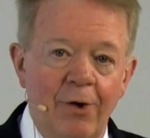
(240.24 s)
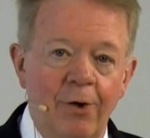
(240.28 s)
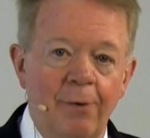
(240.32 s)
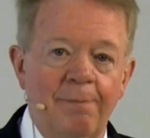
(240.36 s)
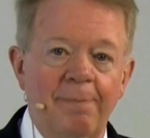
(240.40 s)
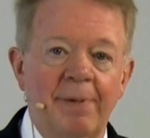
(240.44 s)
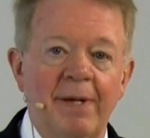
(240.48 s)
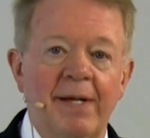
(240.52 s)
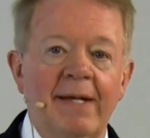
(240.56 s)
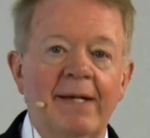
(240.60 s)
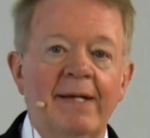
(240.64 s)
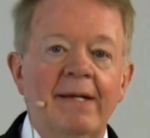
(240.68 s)

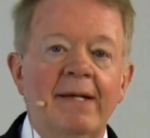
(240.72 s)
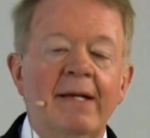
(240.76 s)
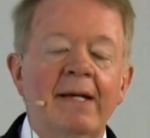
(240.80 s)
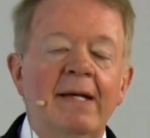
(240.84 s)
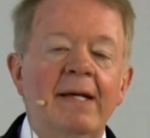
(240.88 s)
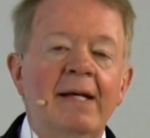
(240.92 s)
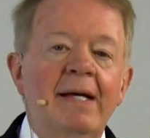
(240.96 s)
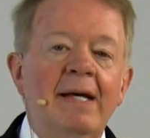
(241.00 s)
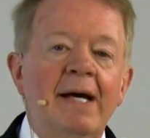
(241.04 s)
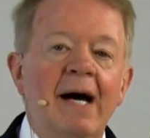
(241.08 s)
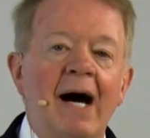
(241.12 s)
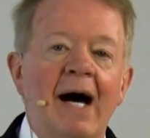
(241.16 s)
open.
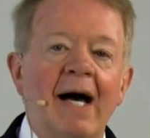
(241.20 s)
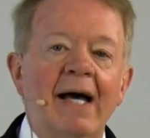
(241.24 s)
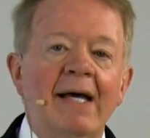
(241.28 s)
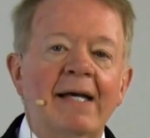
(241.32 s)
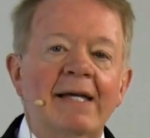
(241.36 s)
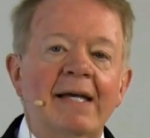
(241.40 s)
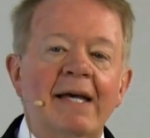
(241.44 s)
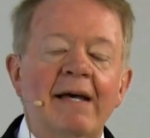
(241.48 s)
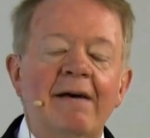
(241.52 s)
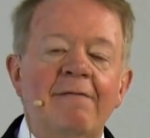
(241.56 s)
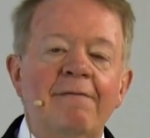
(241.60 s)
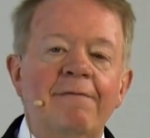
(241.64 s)
I
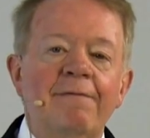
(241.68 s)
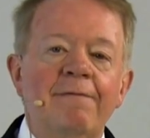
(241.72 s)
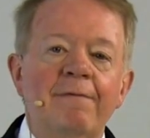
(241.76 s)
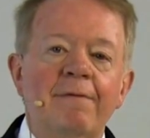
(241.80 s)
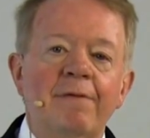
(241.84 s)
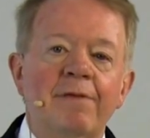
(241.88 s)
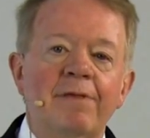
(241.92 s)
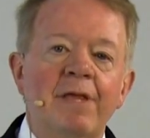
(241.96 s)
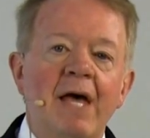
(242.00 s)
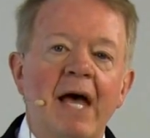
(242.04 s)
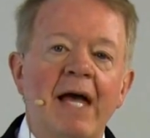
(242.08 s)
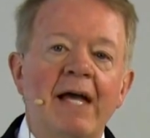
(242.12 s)
give
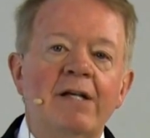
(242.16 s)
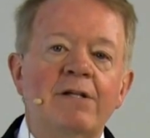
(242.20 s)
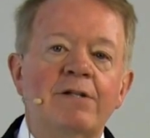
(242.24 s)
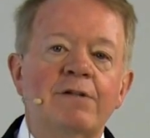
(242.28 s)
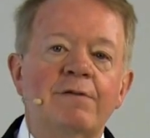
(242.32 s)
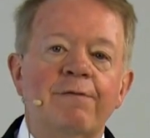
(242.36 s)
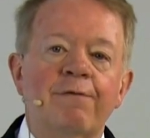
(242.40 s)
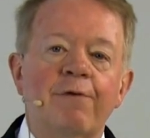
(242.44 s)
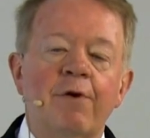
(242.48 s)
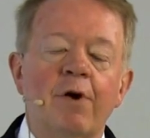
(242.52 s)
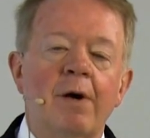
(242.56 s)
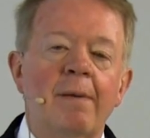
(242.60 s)

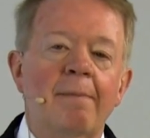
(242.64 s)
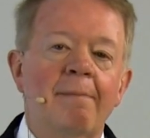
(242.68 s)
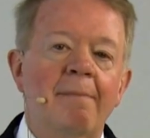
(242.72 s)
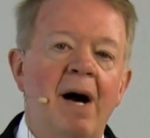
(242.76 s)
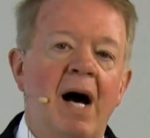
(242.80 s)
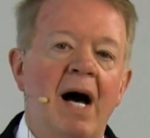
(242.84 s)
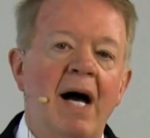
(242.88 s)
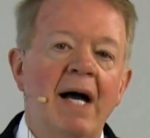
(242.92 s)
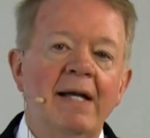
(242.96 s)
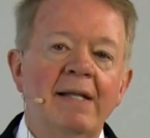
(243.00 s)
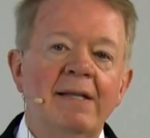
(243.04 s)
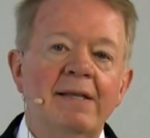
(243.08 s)
thanks for a
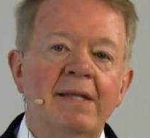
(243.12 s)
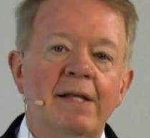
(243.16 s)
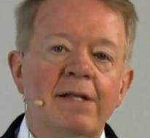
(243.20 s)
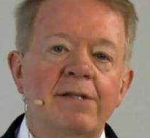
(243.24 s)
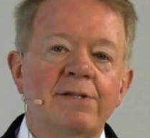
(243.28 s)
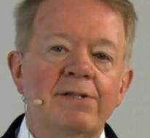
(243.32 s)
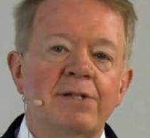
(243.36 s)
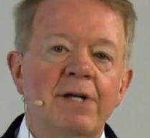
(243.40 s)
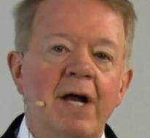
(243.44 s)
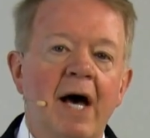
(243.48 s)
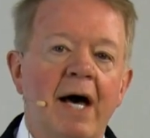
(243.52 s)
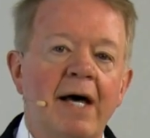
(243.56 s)
mind
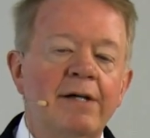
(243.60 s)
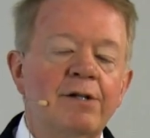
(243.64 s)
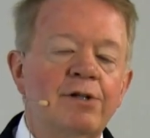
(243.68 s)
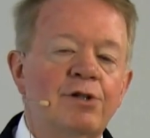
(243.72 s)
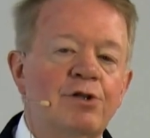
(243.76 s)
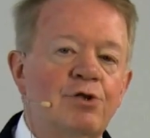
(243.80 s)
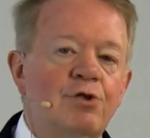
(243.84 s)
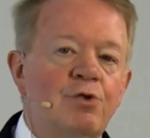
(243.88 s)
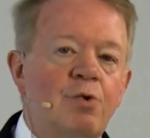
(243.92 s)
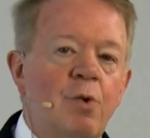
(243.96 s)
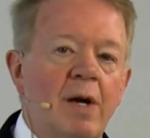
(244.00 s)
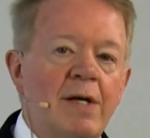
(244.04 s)
that's not
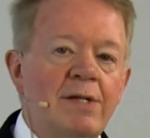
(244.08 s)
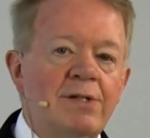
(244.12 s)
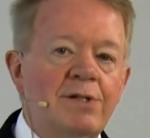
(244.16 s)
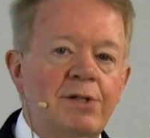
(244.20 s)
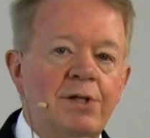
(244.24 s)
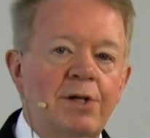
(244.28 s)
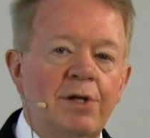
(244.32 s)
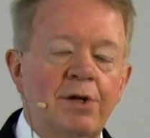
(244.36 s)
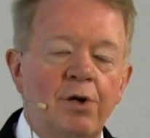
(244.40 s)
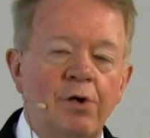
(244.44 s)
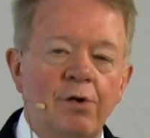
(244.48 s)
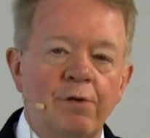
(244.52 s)

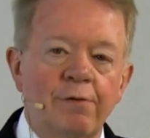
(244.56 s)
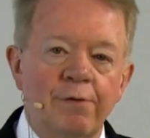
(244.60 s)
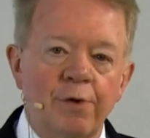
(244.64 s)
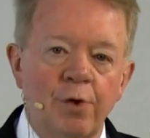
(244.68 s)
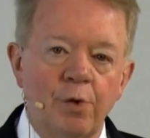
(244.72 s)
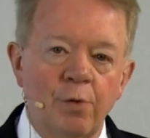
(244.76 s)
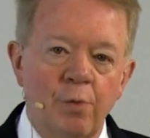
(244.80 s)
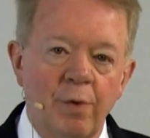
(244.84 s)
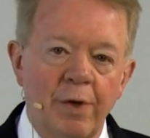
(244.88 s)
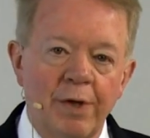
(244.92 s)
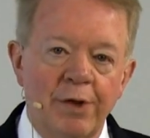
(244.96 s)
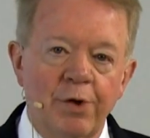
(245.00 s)
crusted
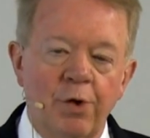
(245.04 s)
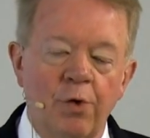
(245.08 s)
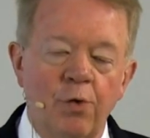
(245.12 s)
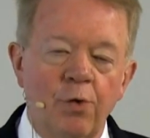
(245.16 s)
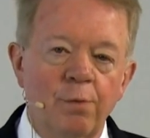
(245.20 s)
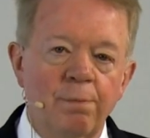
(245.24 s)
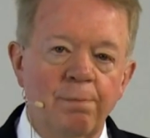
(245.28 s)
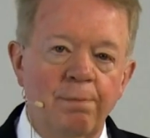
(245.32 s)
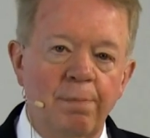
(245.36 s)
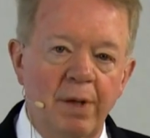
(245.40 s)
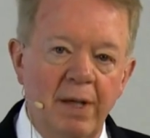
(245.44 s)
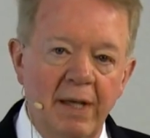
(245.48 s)
over with
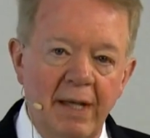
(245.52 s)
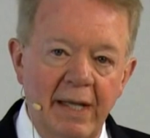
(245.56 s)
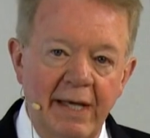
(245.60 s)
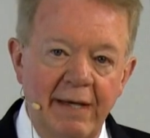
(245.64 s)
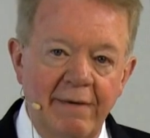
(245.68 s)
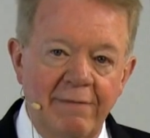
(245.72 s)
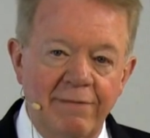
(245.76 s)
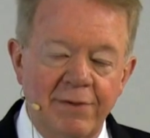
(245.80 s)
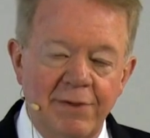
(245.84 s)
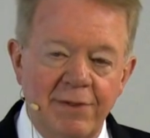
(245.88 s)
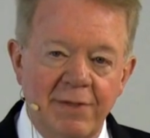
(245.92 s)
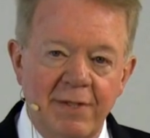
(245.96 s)
old
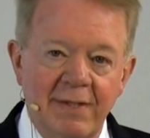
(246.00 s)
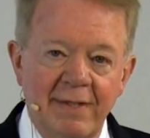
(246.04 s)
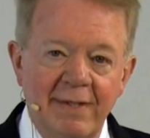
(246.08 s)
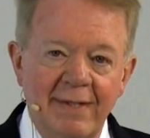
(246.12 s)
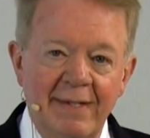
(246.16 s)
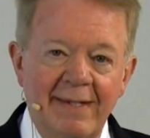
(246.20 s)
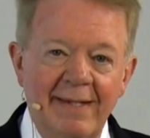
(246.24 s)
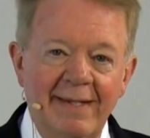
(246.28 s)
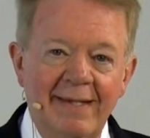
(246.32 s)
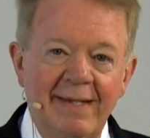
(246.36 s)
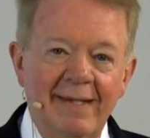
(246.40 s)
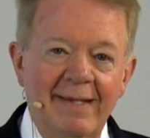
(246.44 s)
beliefs.
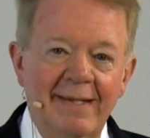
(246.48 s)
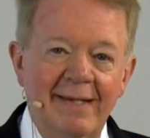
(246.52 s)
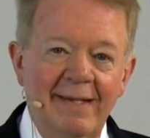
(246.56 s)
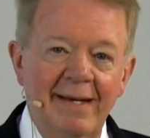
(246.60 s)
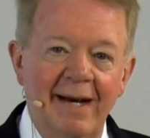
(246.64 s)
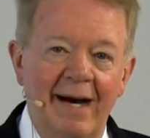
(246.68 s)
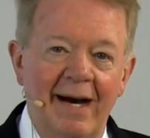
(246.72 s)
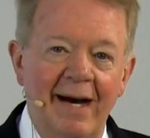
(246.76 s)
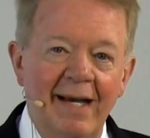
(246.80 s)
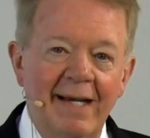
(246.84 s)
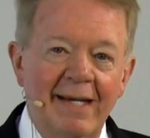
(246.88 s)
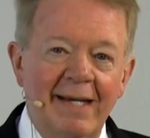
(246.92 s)

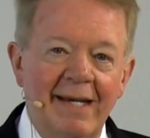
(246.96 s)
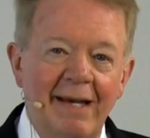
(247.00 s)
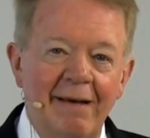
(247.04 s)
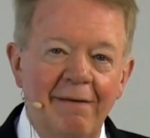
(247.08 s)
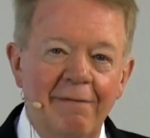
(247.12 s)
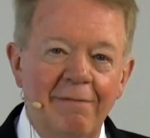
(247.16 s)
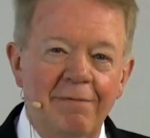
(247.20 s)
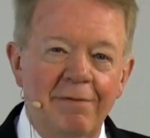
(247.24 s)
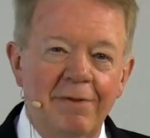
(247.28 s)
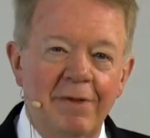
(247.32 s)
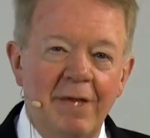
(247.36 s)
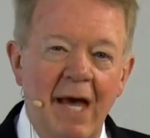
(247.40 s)
I
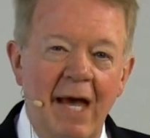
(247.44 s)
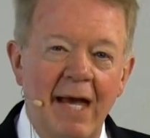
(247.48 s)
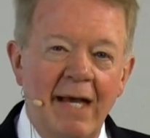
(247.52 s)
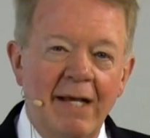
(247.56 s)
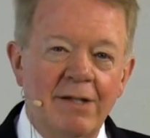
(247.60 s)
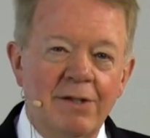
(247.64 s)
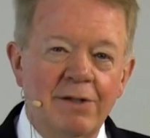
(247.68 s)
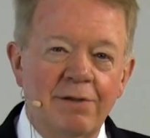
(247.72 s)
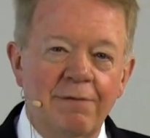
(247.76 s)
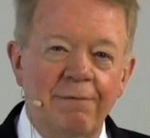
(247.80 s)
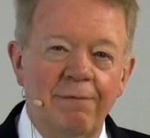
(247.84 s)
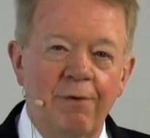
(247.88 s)
give
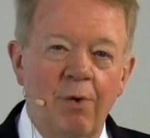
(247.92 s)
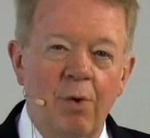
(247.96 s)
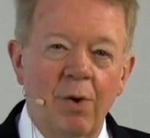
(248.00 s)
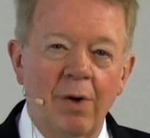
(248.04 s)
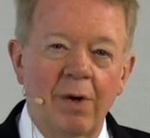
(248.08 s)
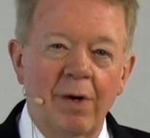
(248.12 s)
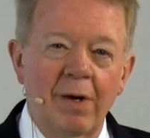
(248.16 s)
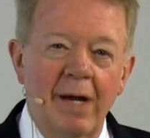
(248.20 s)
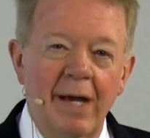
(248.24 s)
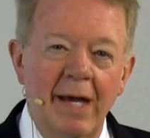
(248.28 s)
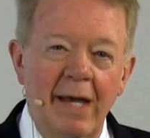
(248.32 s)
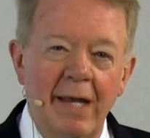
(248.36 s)
thanks
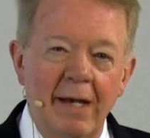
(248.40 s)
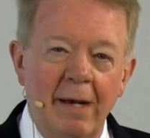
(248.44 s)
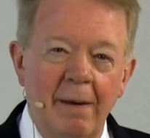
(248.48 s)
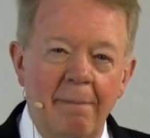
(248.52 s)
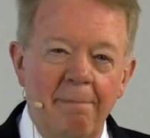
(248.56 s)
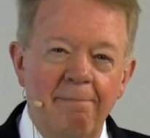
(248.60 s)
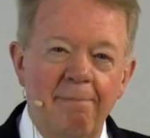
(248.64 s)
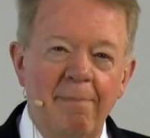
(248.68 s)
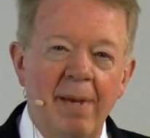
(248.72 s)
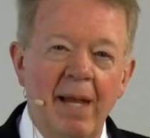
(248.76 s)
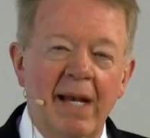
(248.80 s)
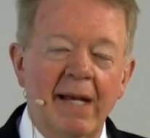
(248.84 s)
for an
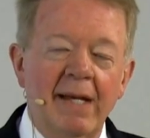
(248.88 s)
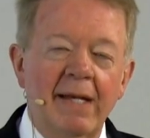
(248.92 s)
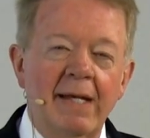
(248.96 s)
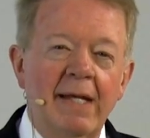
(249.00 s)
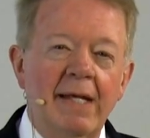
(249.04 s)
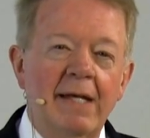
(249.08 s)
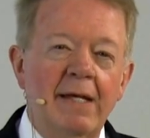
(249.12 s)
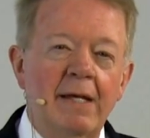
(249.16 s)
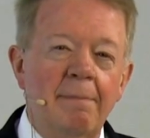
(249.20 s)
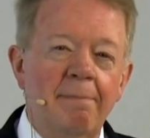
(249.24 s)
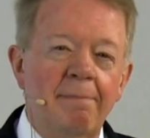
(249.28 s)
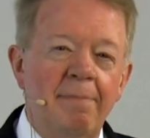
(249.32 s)

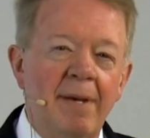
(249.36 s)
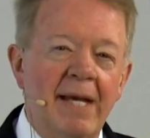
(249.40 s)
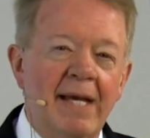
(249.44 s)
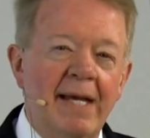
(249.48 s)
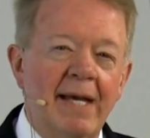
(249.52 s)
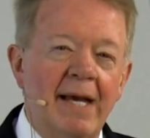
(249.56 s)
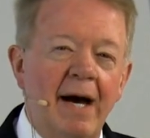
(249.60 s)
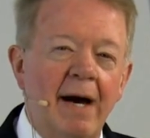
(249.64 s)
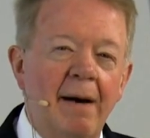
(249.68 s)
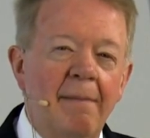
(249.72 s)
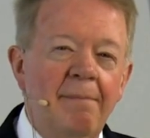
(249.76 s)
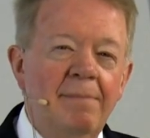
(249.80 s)
ability to
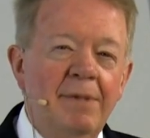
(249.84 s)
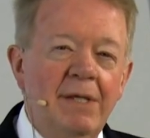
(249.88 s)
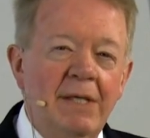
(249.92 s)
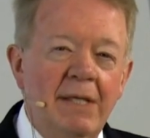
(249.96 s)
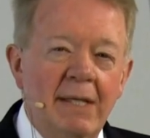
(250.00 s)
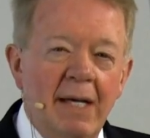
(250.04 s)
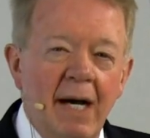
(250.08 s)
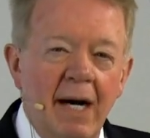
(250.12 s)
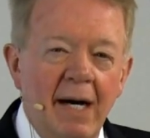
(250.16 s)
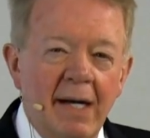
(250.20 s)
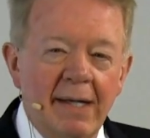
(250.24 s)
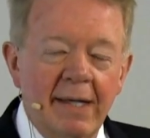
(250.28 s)
become
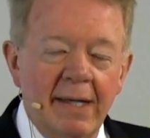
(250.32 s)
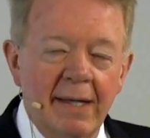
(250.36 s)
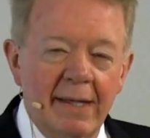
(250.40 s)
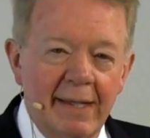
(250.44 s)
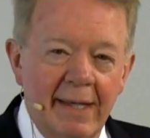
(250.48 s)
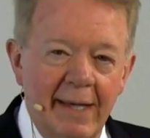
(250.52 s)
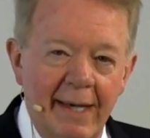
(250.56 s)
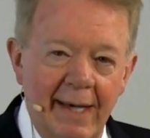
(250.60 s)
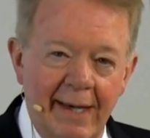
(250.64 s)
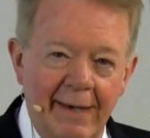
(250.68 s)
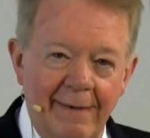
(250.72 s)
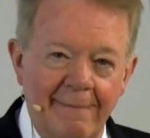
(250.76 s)
young
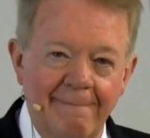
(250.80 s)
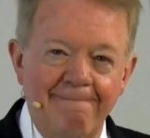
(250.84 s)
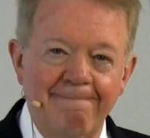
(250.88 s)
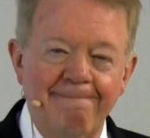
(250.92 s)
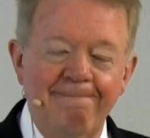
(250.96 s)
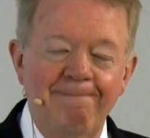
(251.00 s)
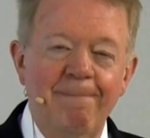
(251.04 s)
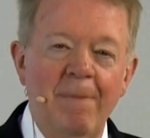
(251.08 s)
again,